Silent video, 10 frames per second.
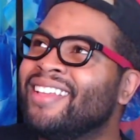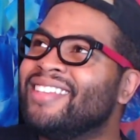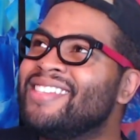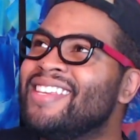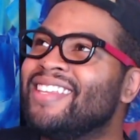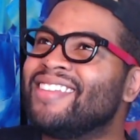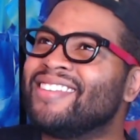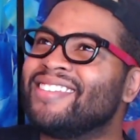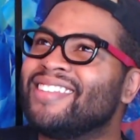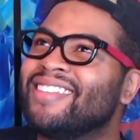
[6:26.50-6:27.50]
see,
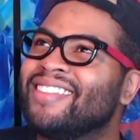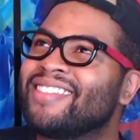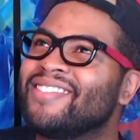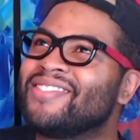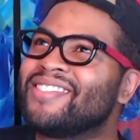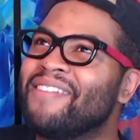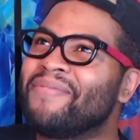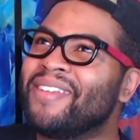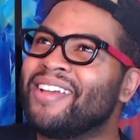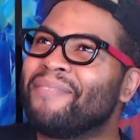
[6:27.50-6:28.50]
there's
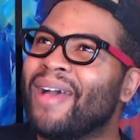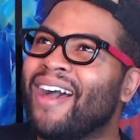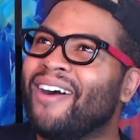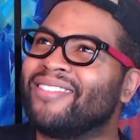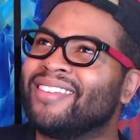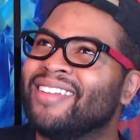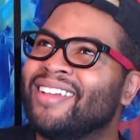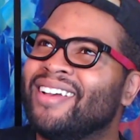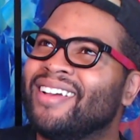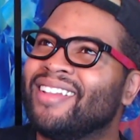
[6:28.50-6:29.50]
something about
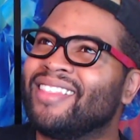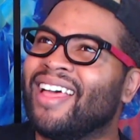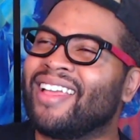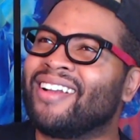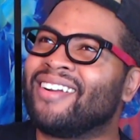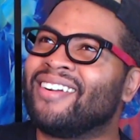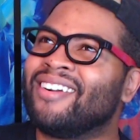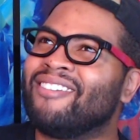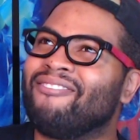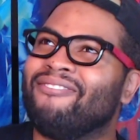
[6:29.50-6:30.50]
like
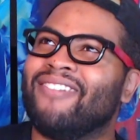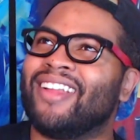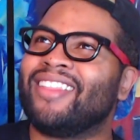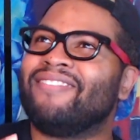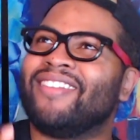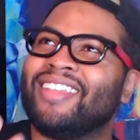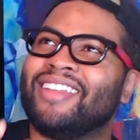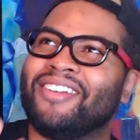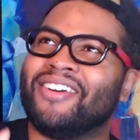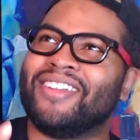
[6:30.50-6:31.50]
really, really
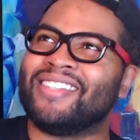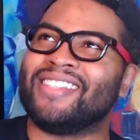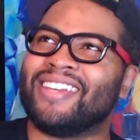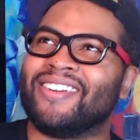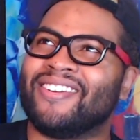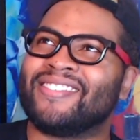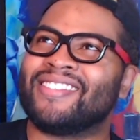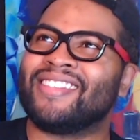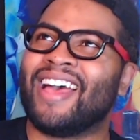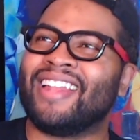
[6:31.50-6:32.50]
good
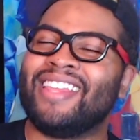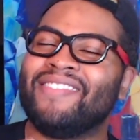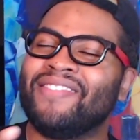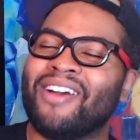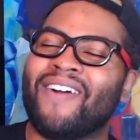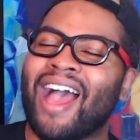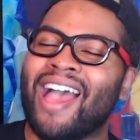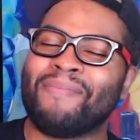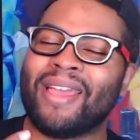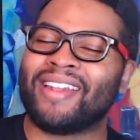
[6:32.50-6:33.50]
singers that even though
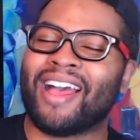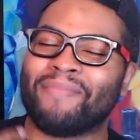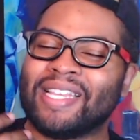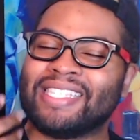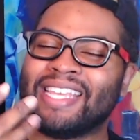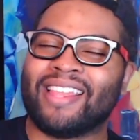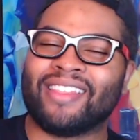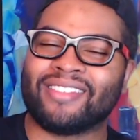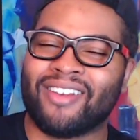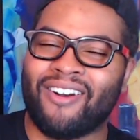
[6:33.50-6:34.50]
I may not be singing
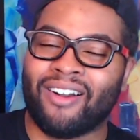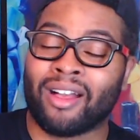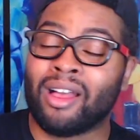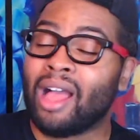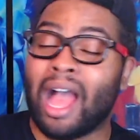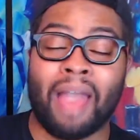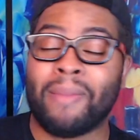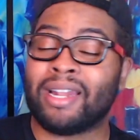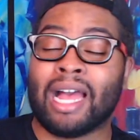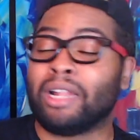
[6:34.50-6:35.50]
the song, I
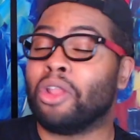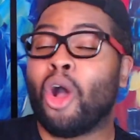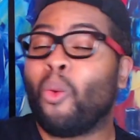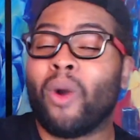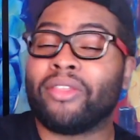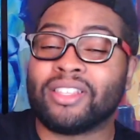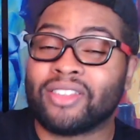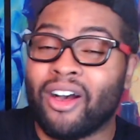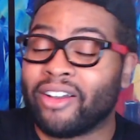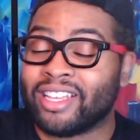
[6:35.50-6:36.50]
may not know what the
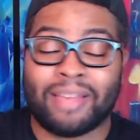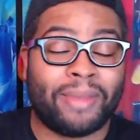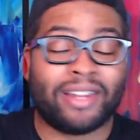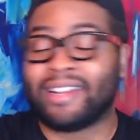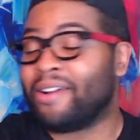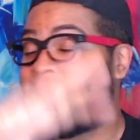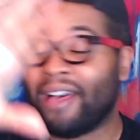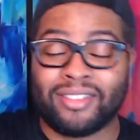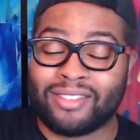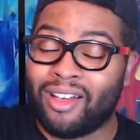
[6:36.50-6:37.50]
song is, I may not know how
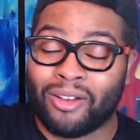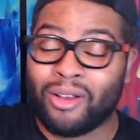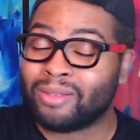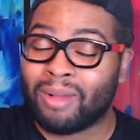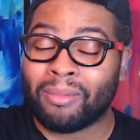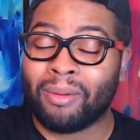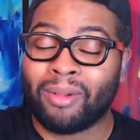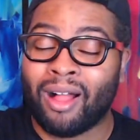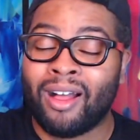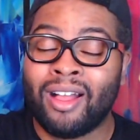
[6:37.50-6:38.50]
the song goes, blah, blah,
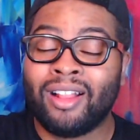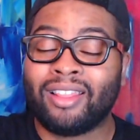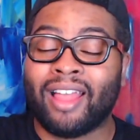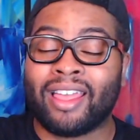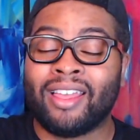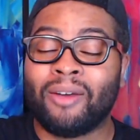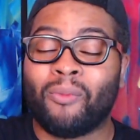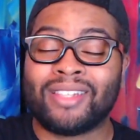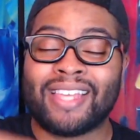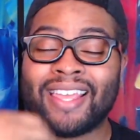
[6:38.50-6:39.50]
blah. Like,
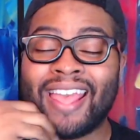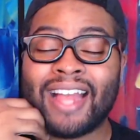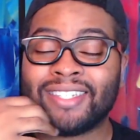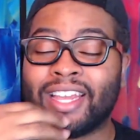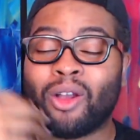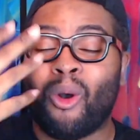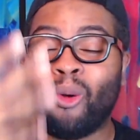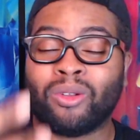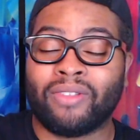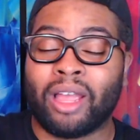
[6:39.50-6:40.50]
once I catch, like,
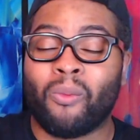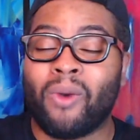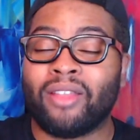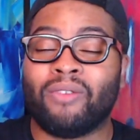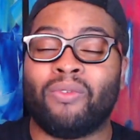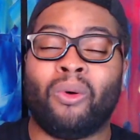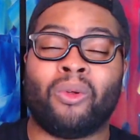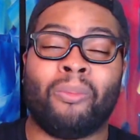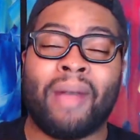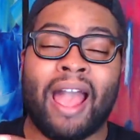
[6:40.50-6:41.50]
hold of, like, what the
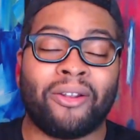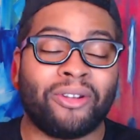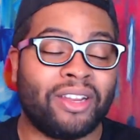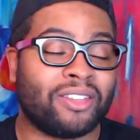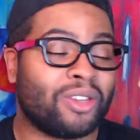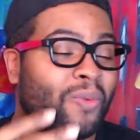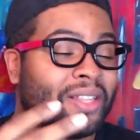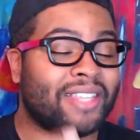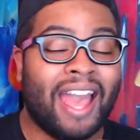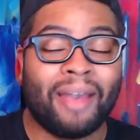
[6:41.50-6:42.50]
vocal pattern is or
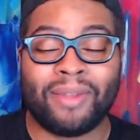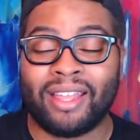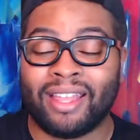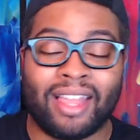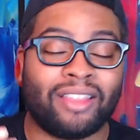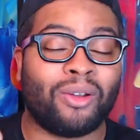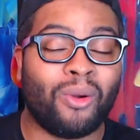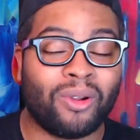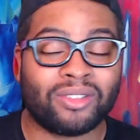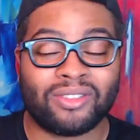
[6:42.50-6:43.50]
what's happening in, like, the
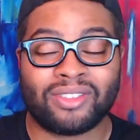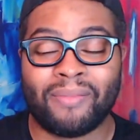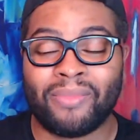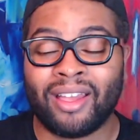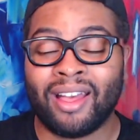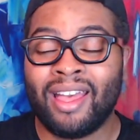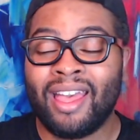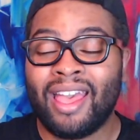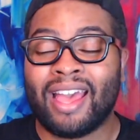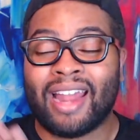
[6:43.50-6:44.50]
chorus or something,
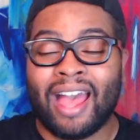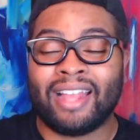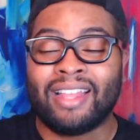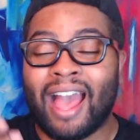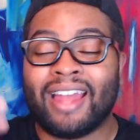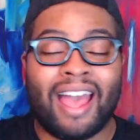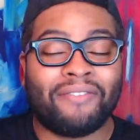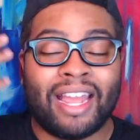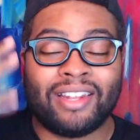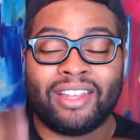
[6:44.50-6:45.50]
and I kind of have
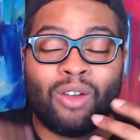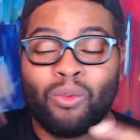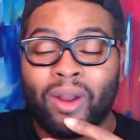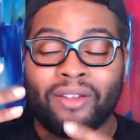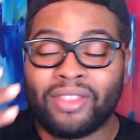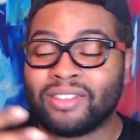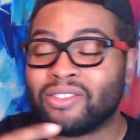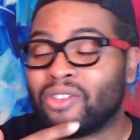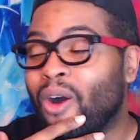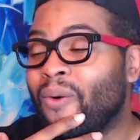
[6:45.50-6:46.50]
an idea of where things
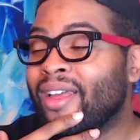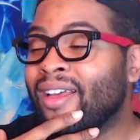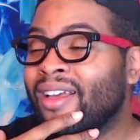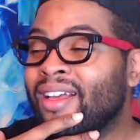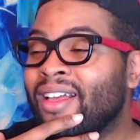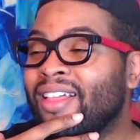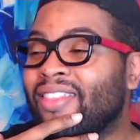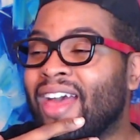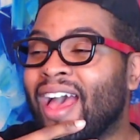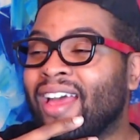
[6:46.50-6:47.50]
are going,
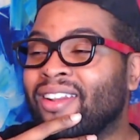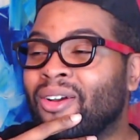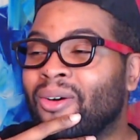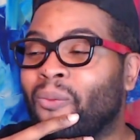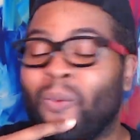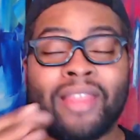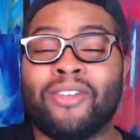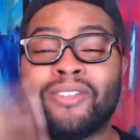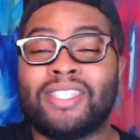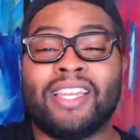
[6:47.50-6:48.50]
that when
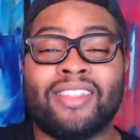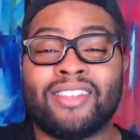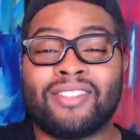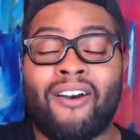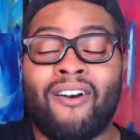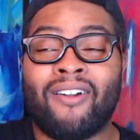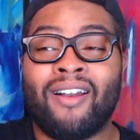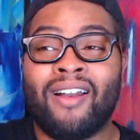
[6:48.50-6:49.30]
they're singing the song,